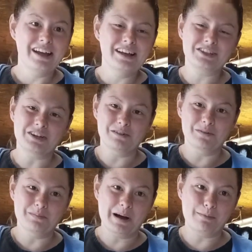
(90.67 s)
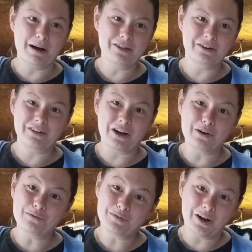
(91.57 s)
So my mother-in-law
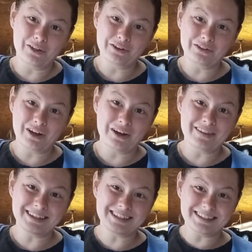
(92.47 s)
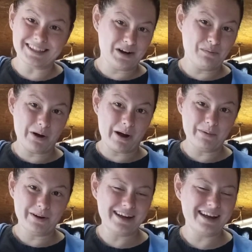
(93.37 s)
and father-in-law, this is their
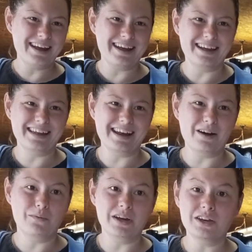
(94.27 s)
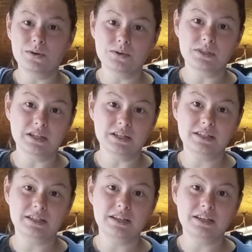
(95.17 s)
property, and we use this